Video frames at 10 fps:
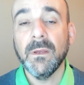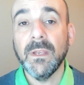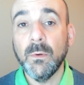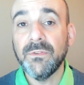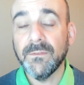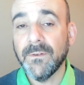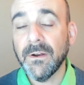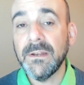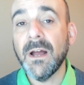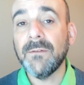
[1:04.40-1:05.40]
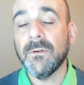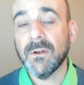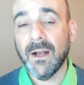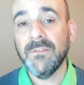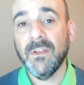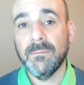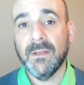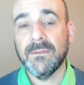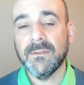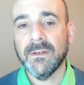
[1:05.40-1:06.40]
It was a very novel concept
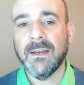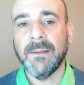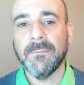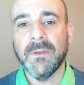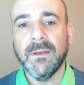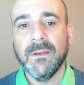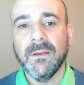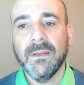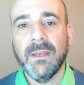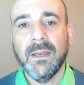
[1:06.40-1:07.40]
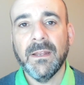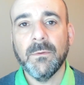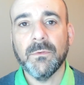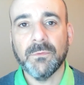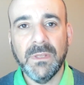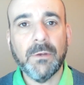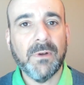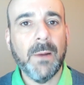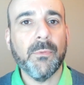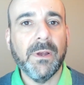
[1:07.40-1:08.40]
at the time, and it was really
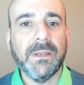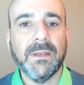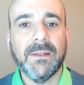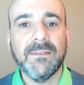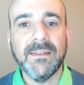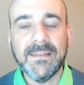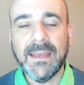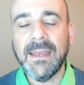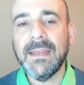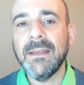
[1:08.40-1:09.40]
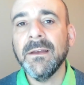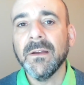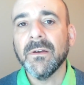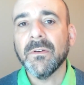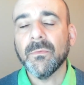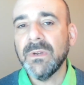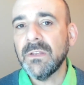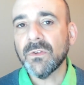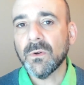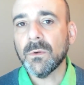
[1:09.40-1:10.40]
groundbreaking. And today, REITs
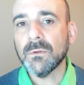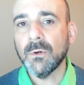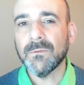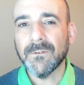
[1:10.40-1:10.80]
hold over